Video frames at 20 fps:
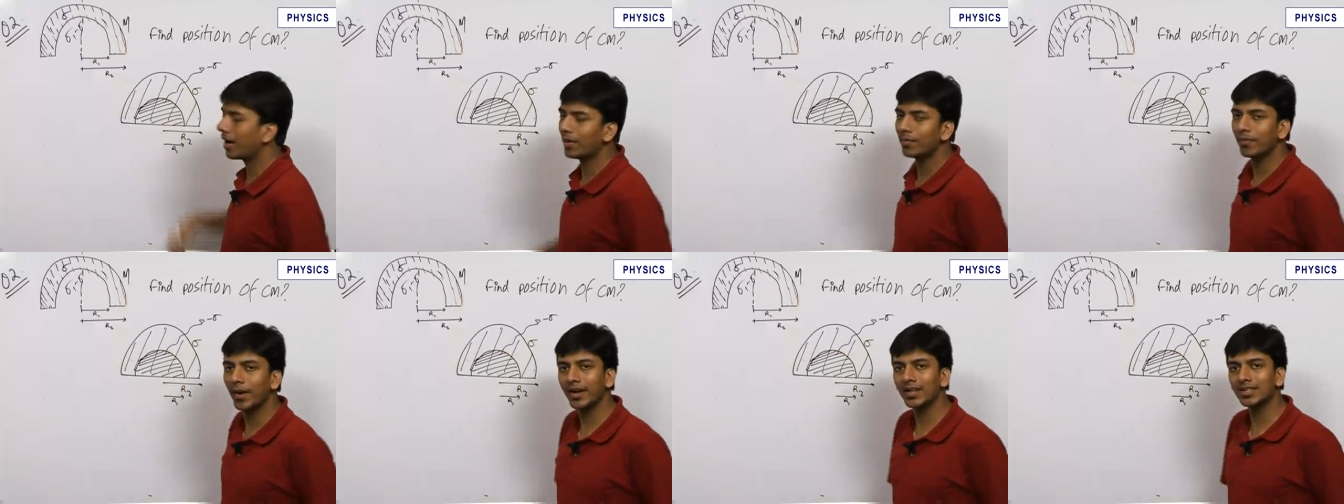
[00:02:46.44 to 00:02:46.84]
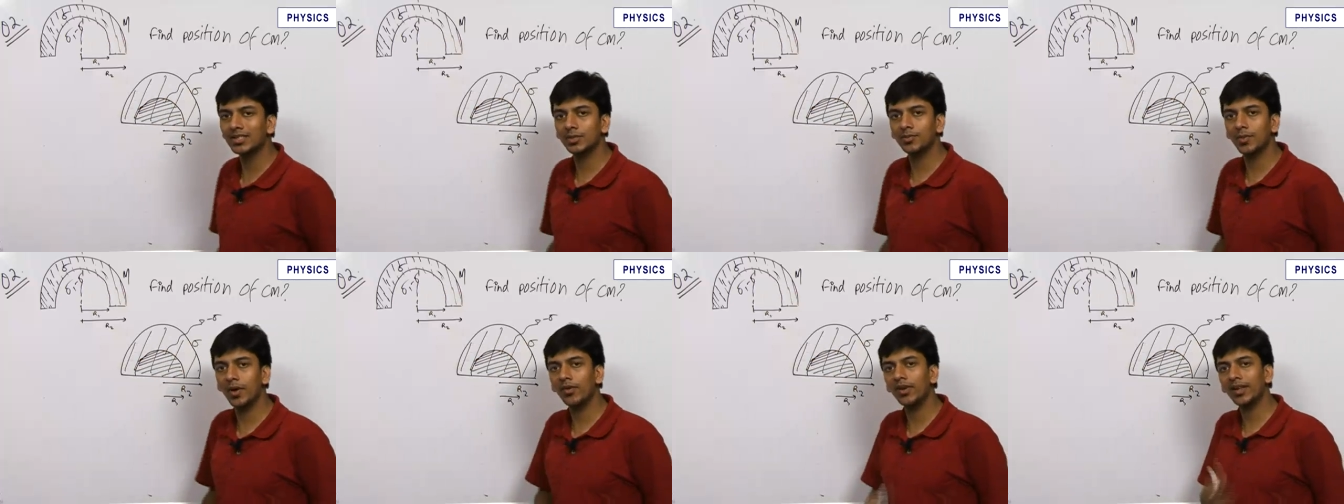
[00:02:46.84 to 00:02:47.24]
and minus
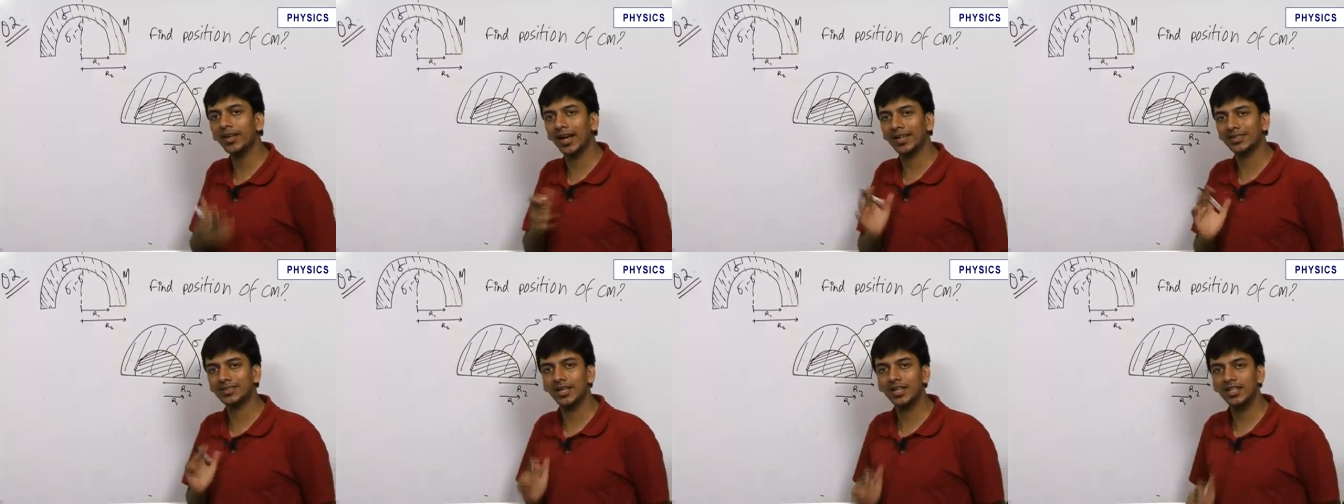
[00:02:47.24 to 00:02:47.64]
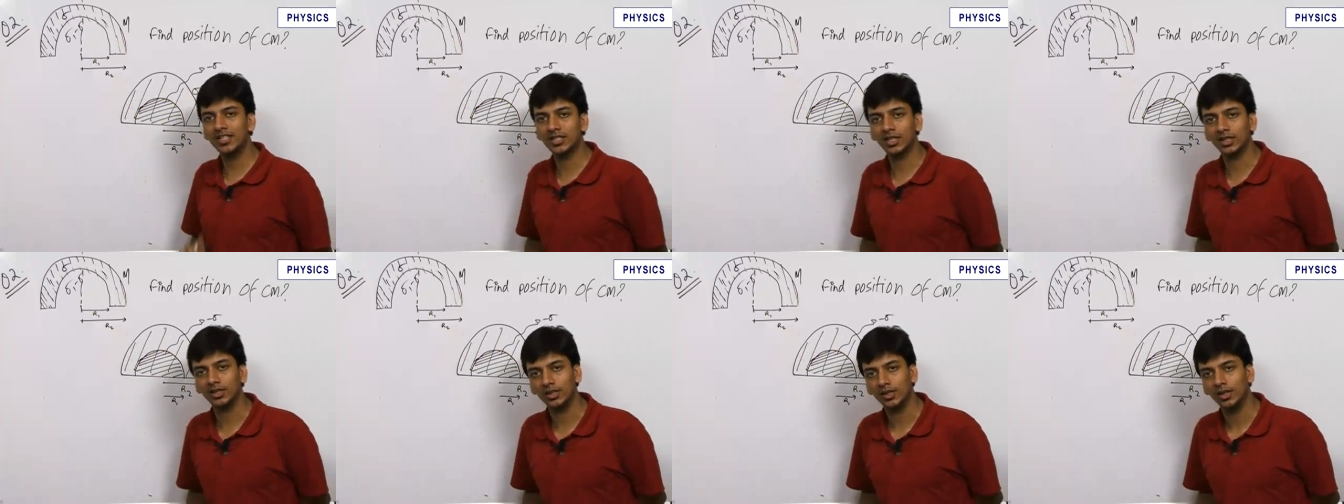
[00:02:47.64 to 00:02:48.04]
sigma will cancel
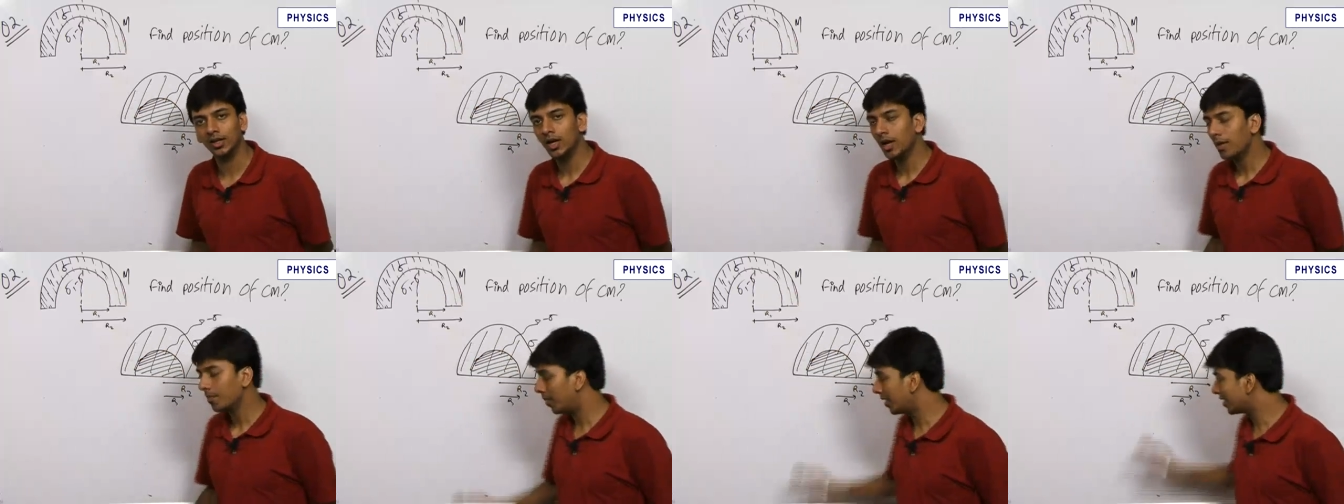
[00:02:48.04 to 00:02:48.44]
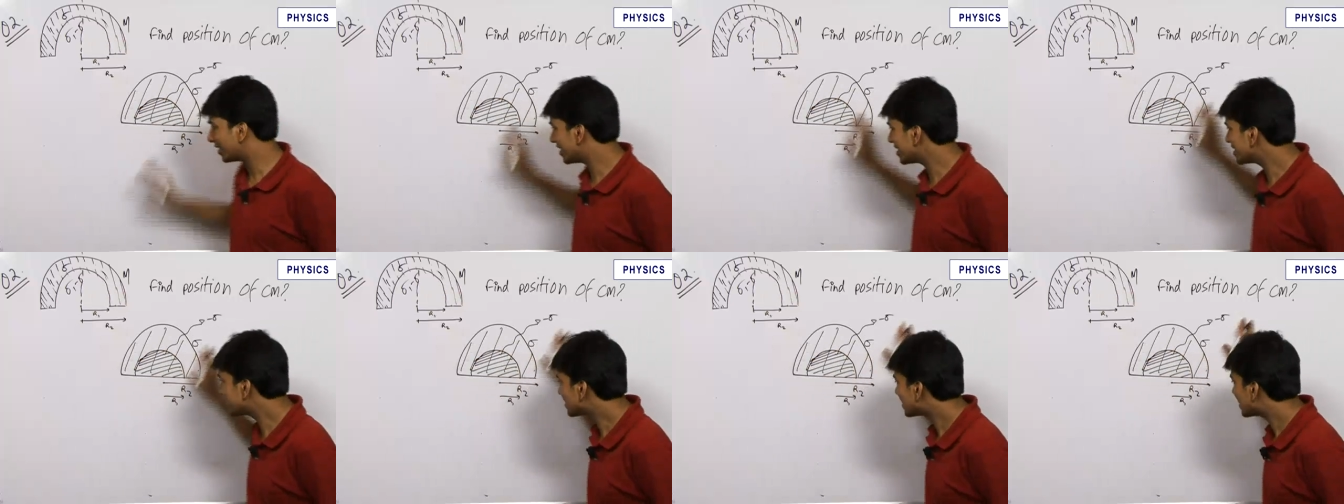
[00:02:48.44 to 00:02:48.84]
each other, but
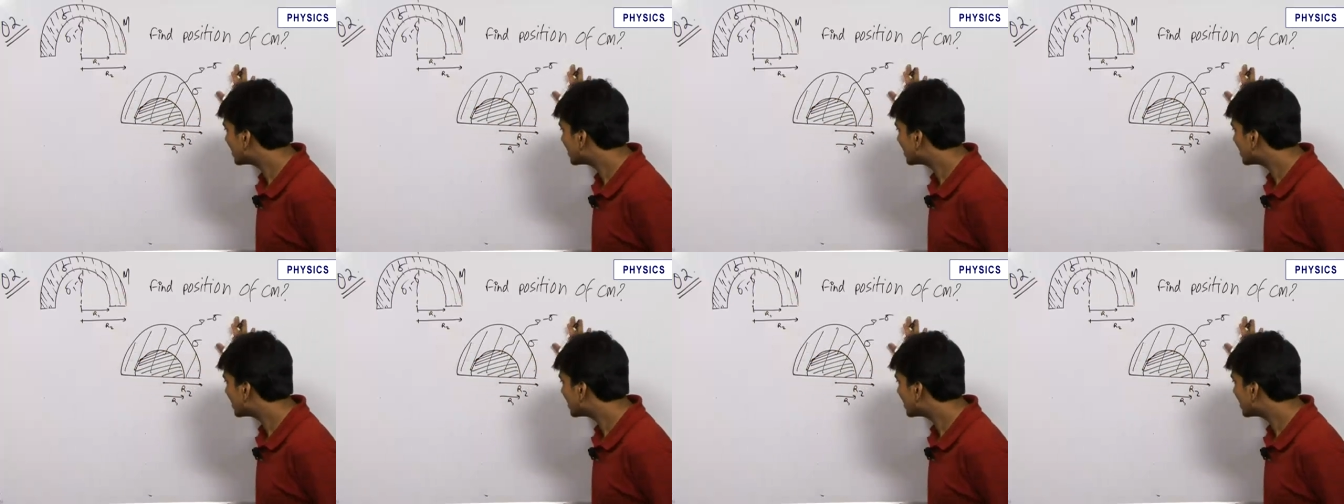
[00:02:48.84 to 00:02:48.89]
this